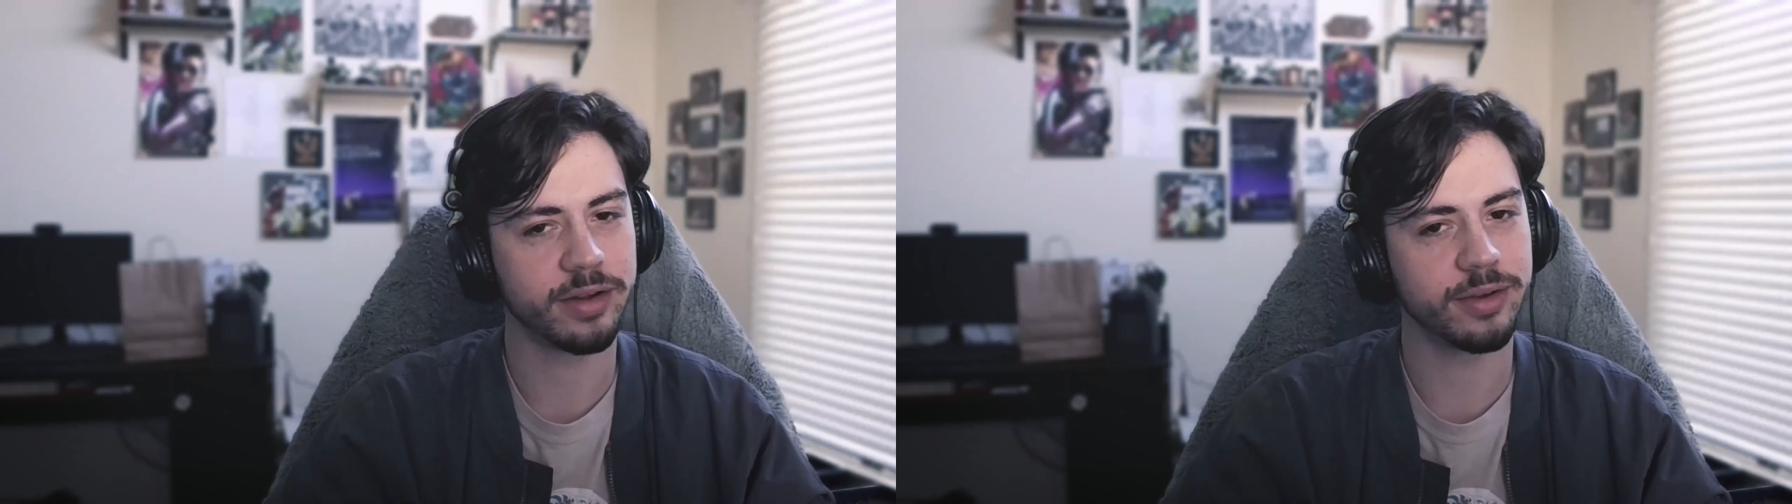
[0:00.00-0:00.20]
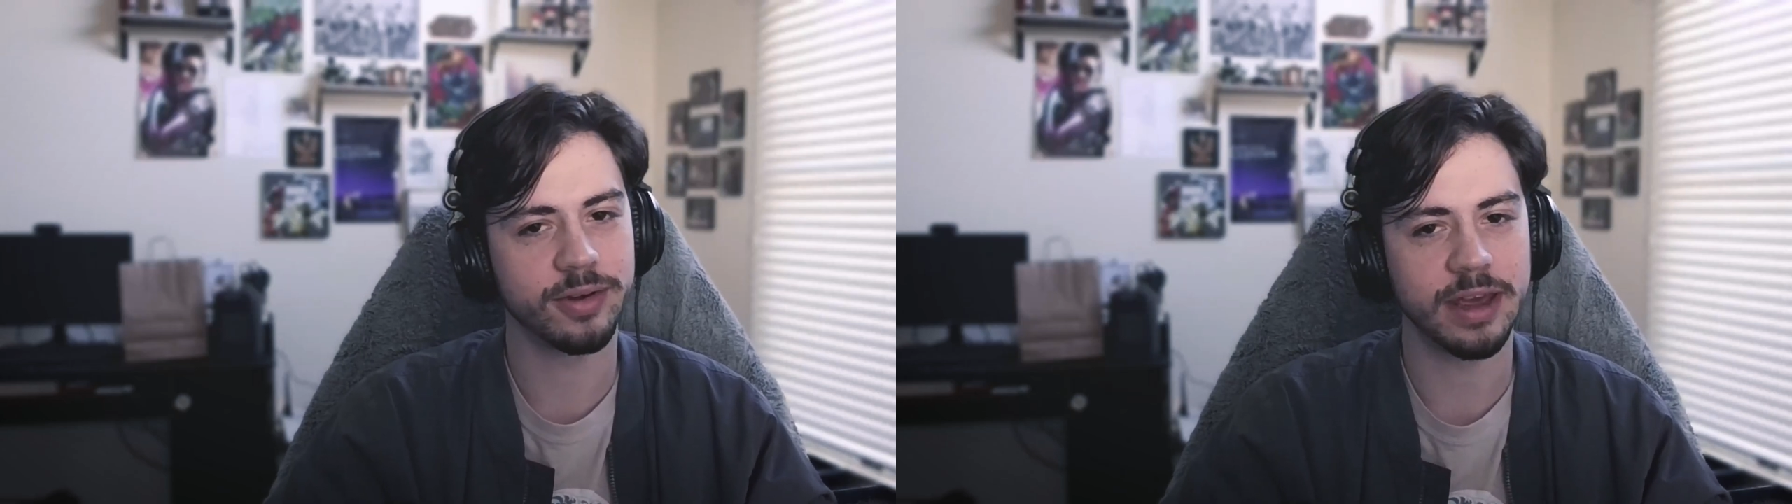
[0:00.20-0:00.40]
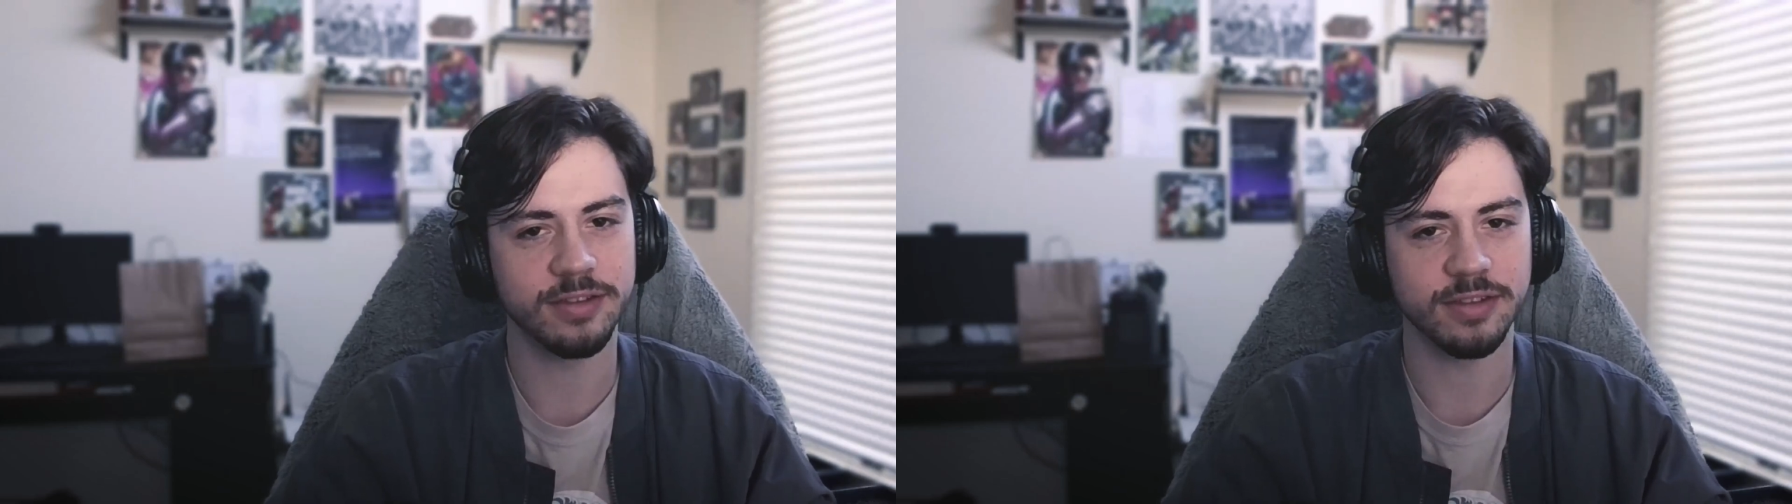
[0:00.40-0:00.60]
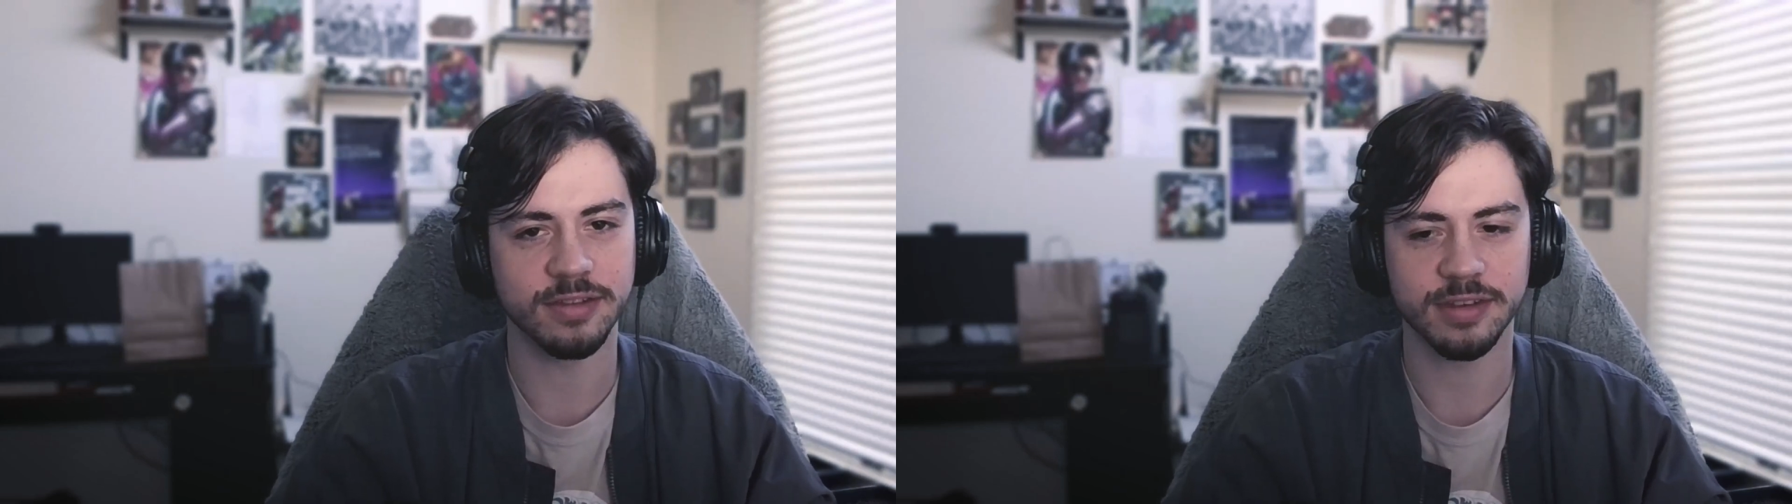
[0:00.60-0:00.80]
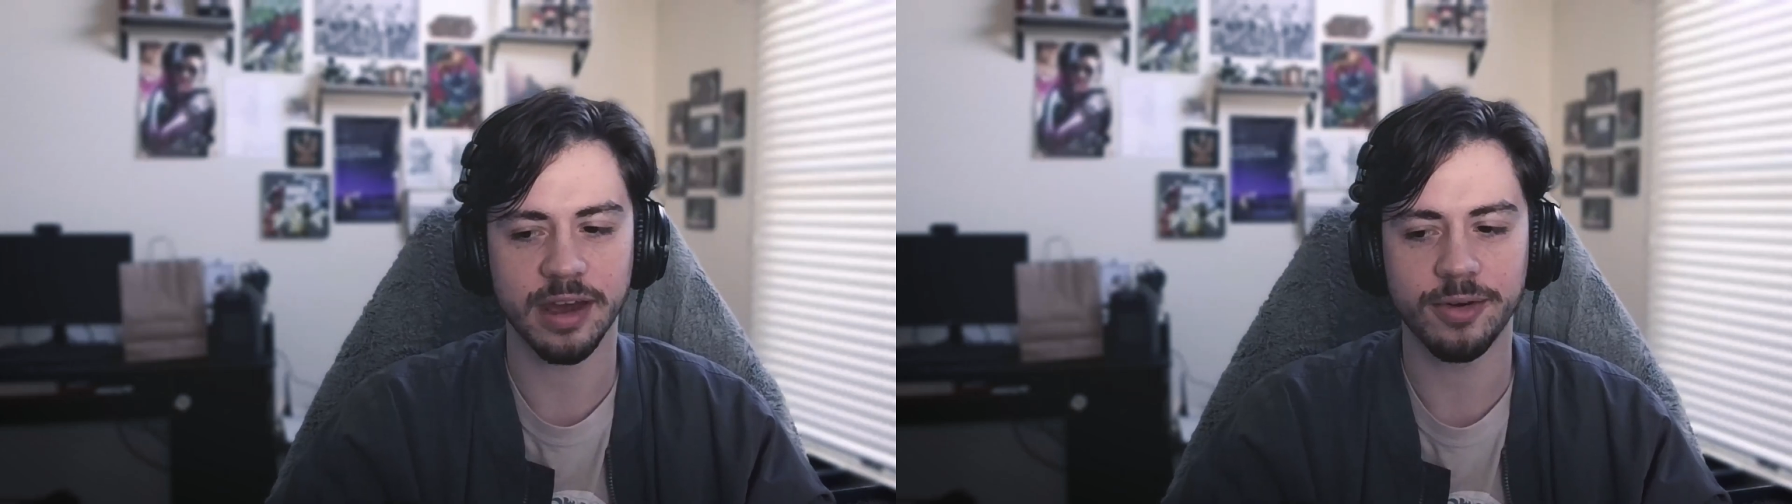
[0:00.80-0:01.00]
to location
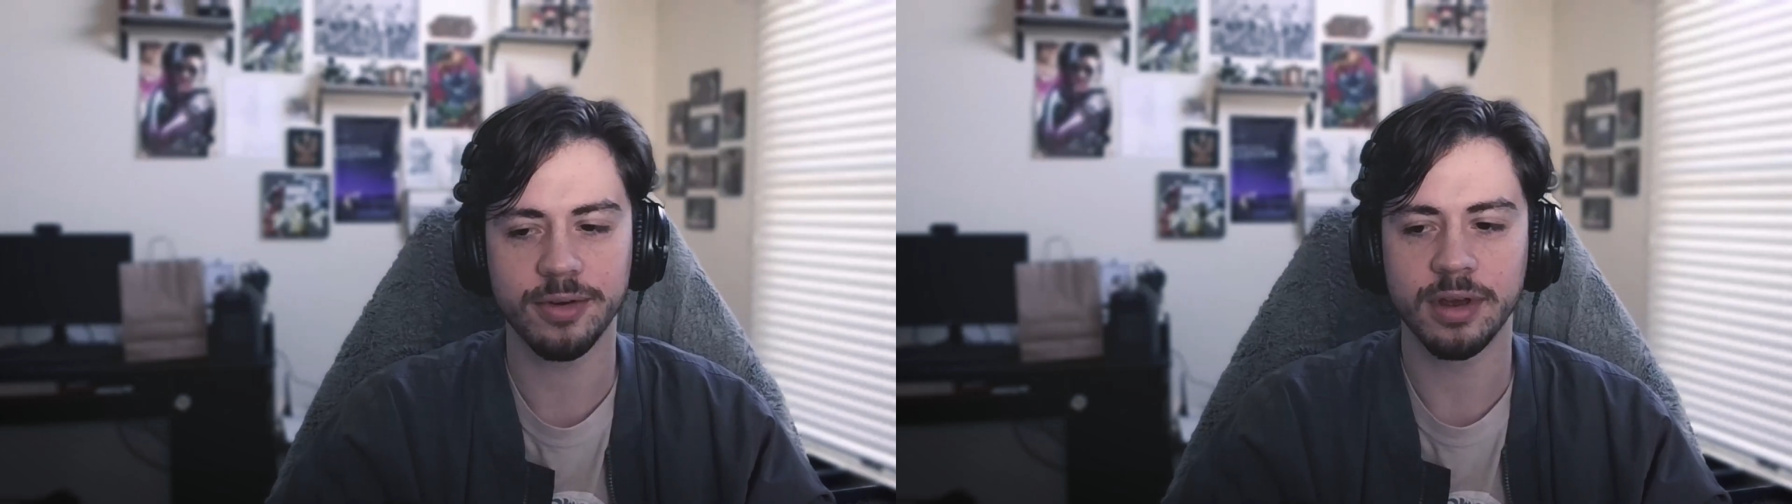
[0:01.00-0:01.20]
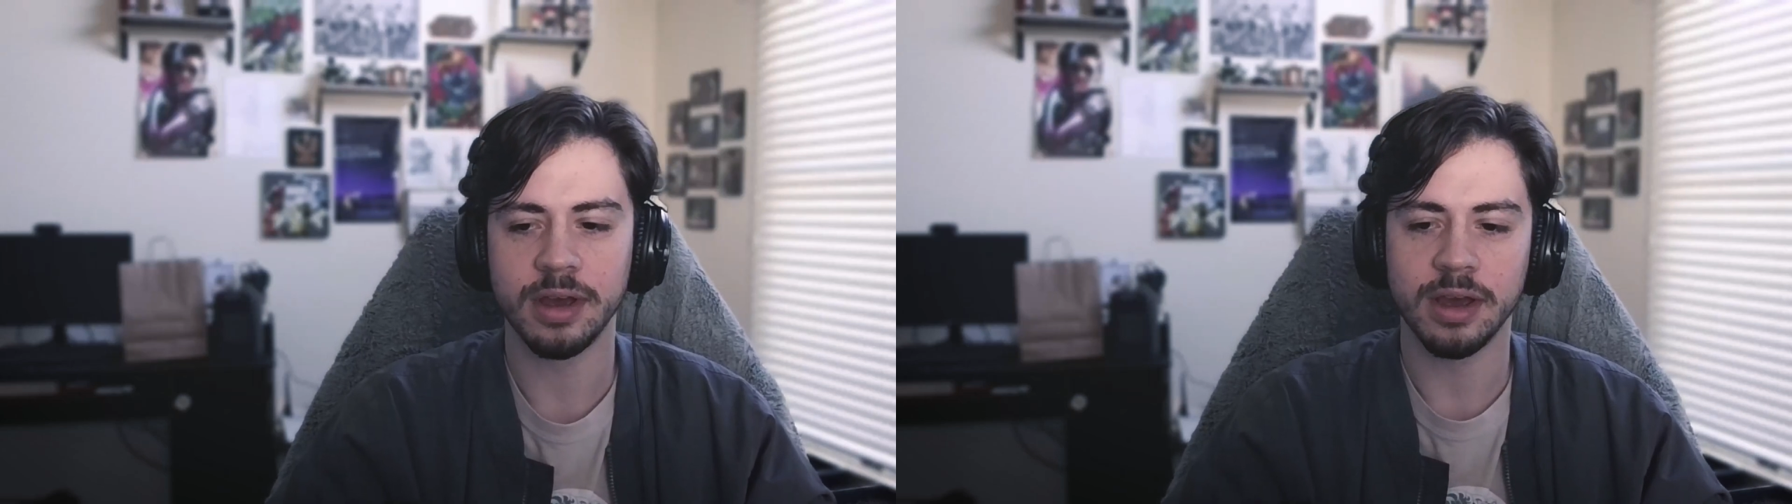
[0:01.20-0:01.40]
scout.